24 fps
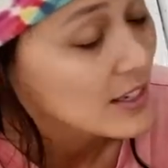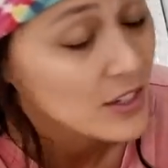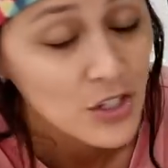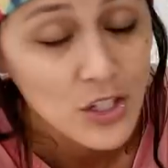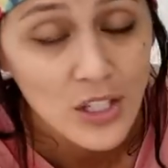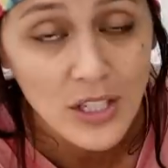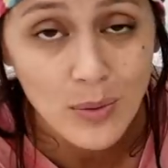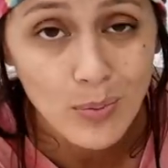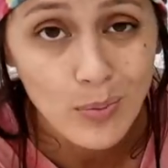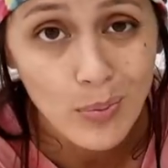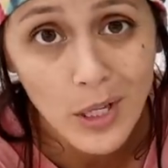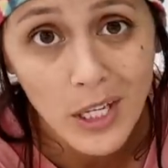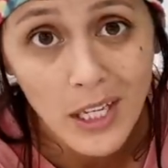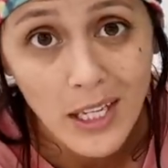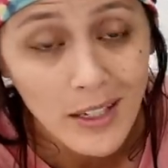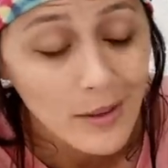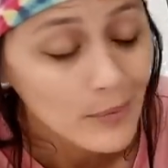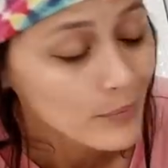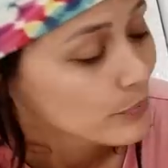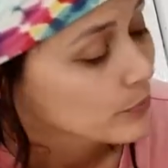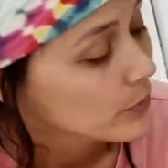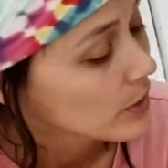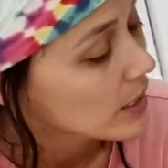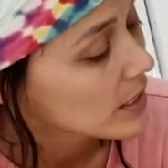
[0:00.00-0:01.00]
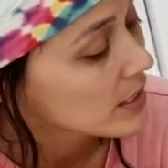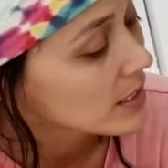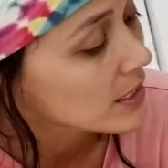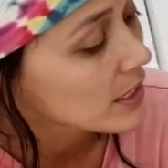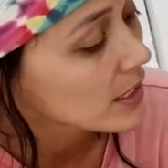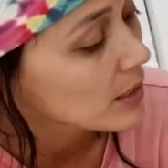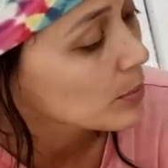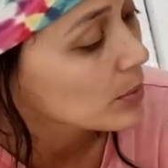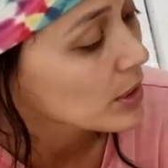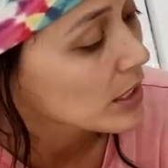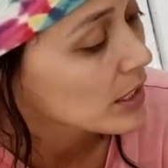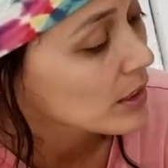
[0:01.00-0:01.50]
GB is going
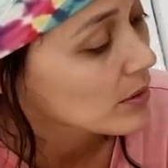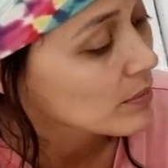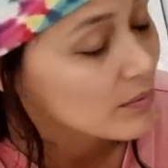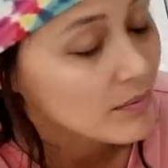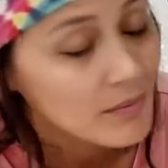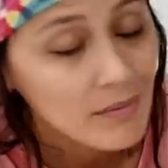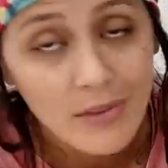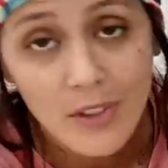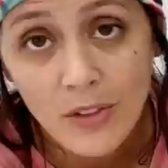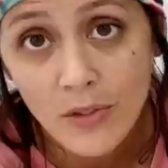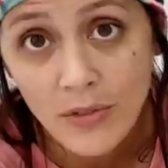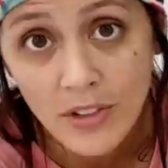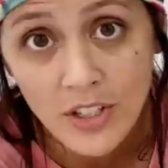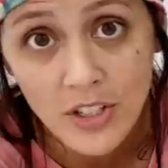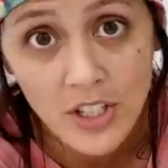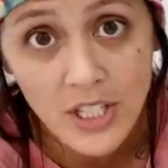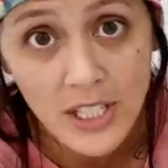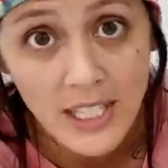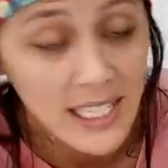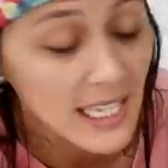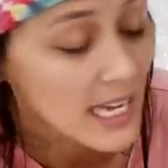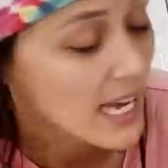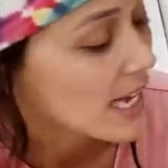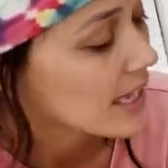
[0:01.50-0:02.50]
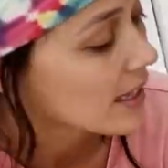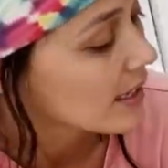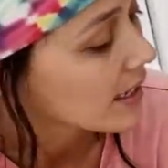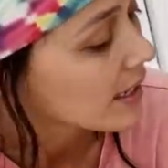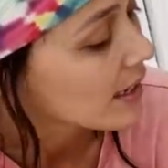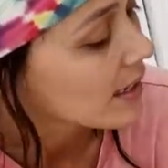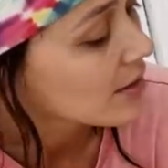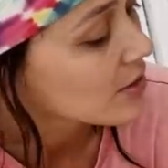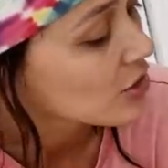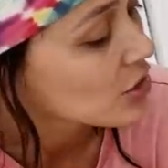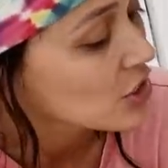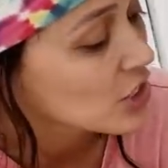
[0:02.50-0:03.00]
to be the fridge in the galley.
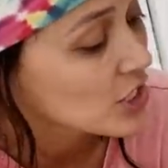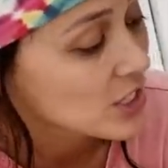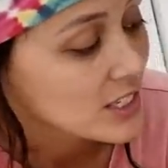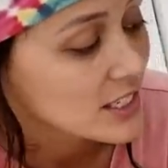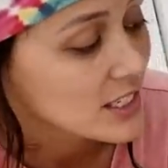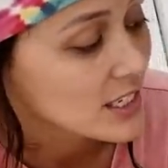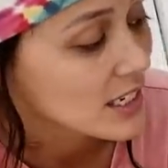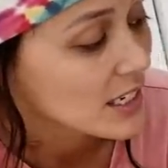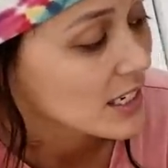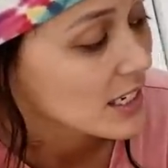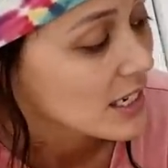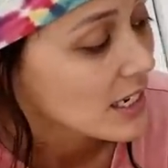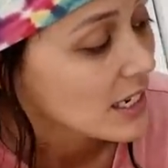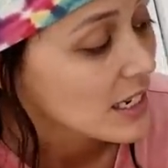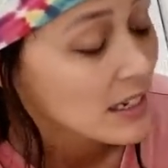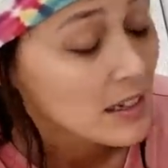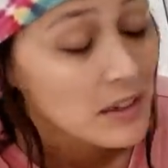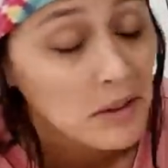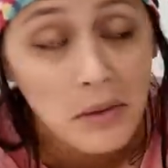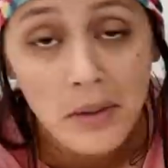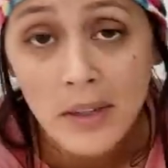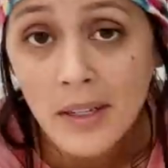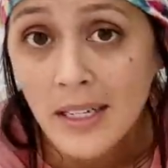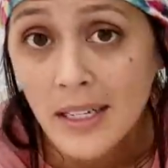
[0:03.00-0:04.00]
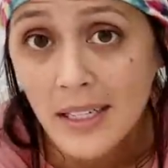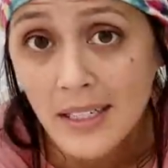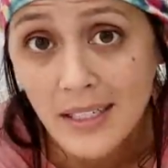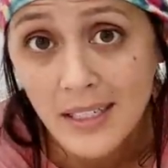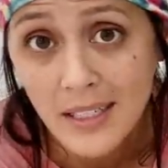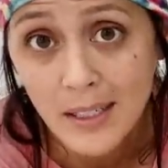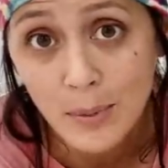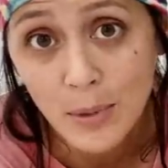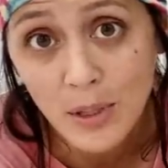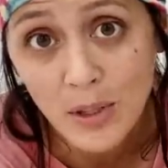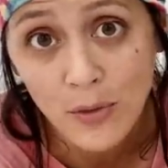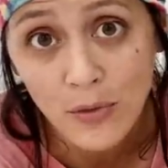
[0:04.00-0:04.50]
GC is going
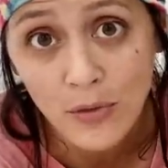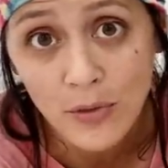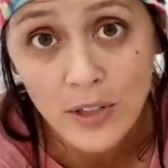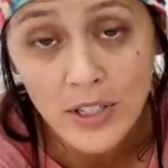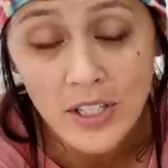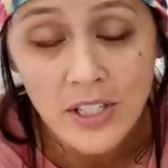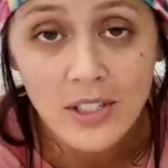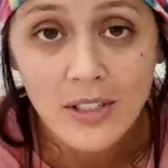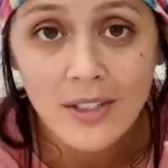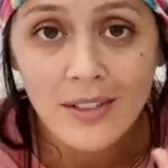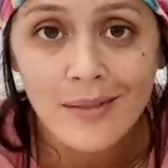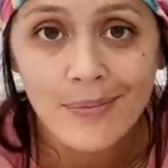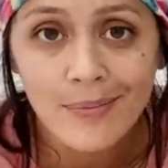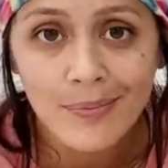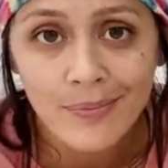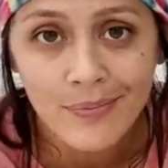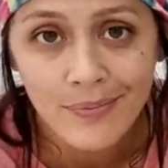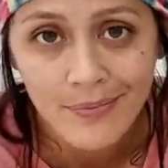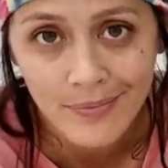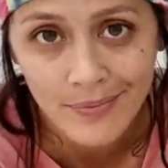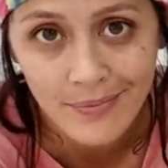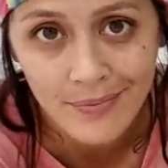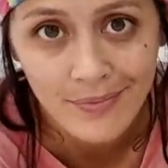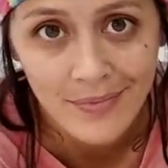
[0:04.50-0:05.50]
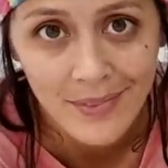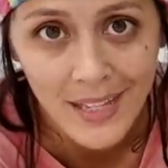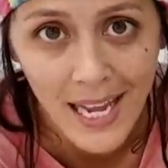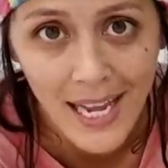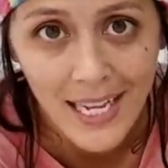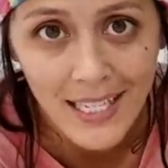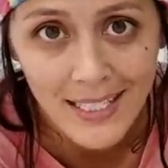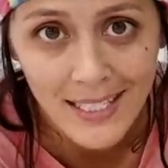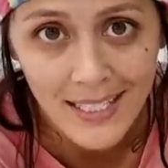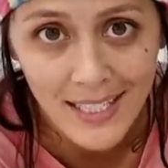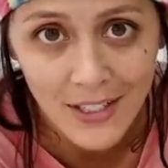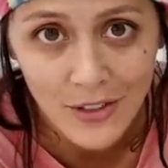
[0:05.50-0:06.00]
to be the freezer,
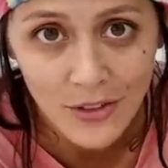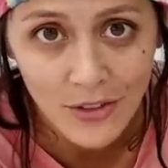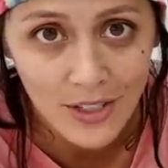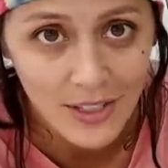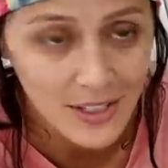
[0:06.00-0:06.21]
etc.,